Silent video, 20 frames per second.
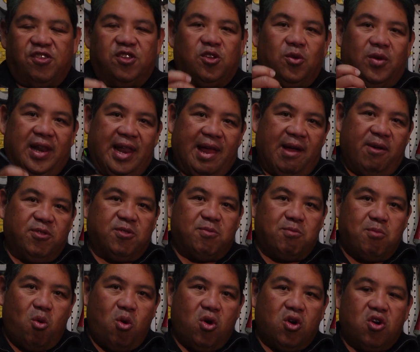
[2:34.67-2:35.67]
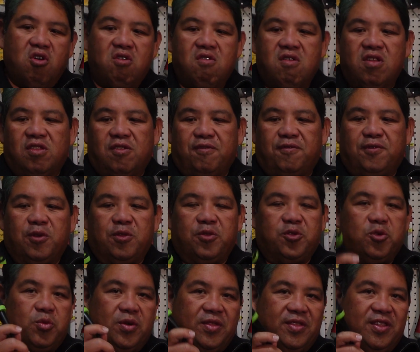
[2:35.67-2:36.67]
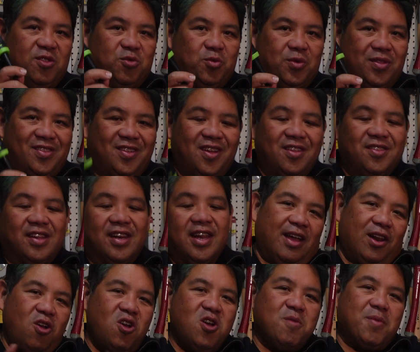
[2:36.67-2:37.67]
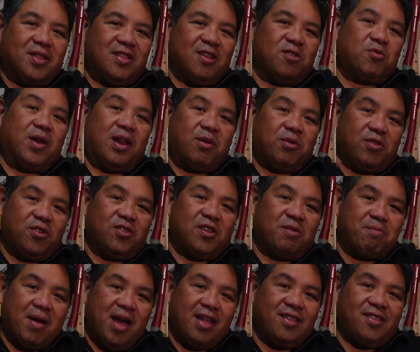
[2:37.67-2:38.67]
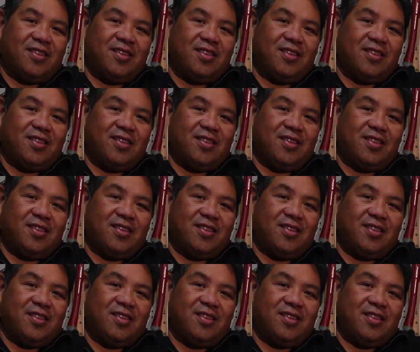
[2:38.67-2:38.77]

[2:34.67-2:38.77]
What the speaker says: so allows more current to flow through where this one doesn't. I learned about this when I was using Matt's